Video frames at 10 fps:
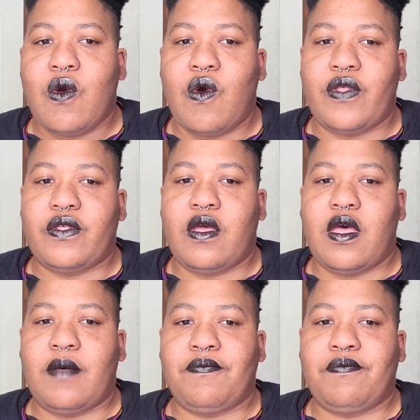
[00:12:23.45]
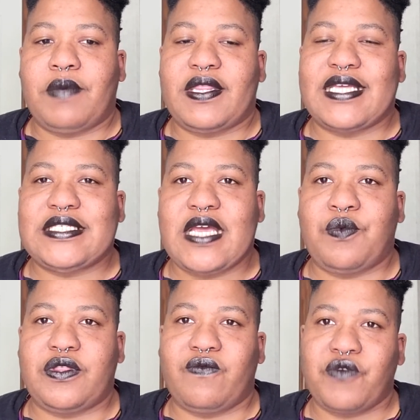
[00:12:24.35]
on, but they said
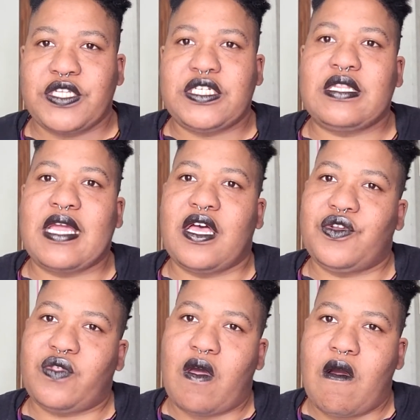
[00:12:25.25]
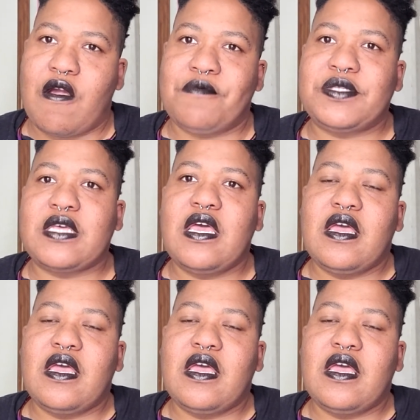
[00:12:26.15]
with the fringing, like under the arms,